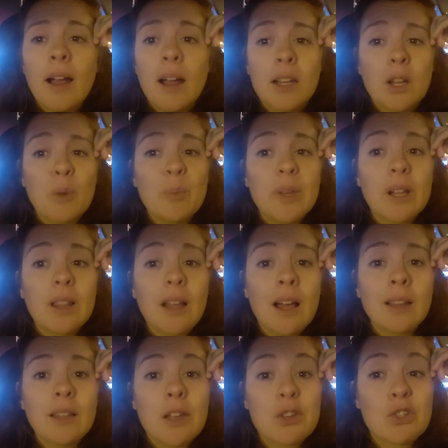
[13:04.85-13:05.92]
And I'll be a
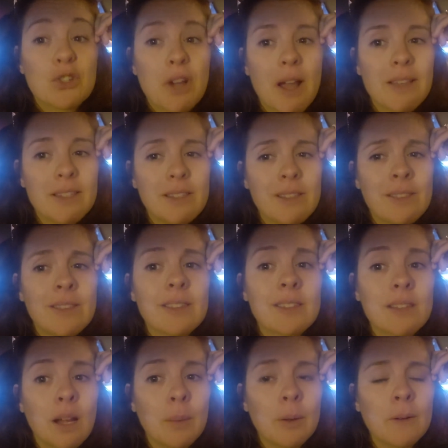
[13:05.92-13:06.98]
lot less stressed this
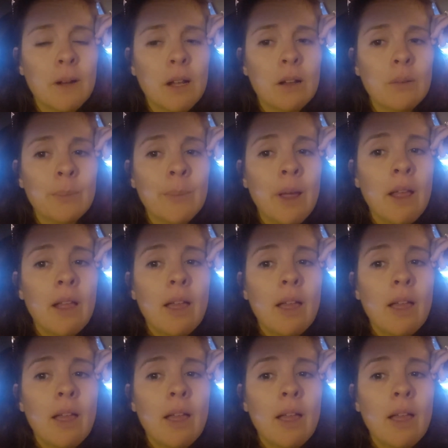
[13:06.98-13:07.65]
time around